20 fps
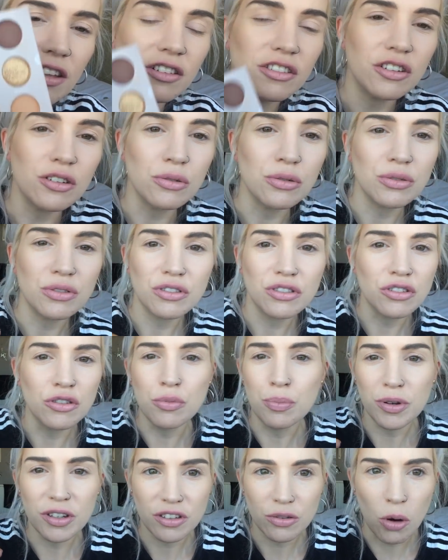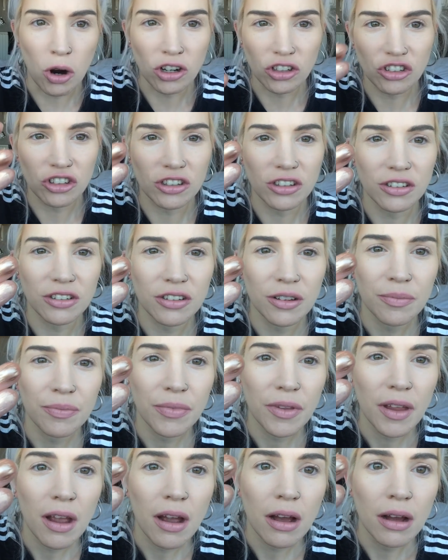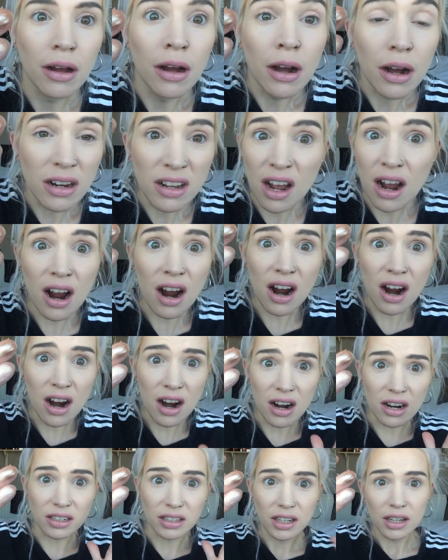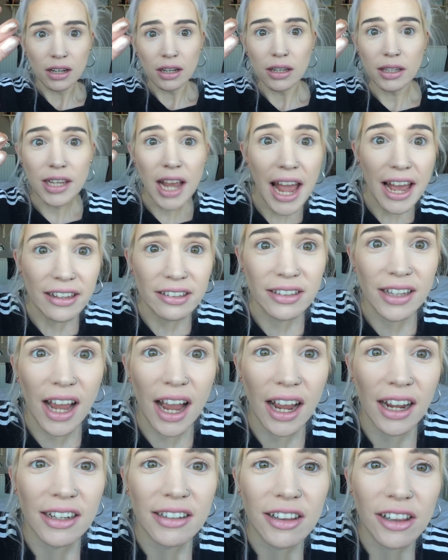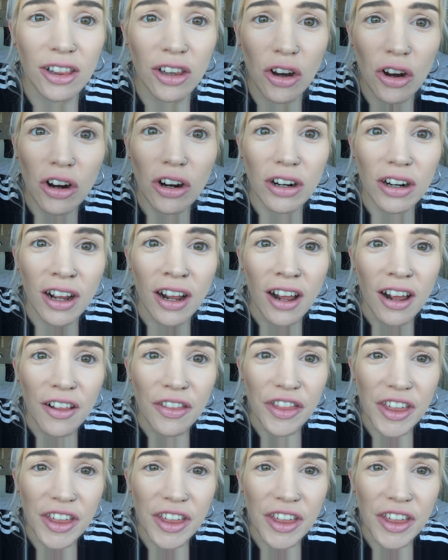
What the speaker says: two super swatchers. Oh, yes, guys, look.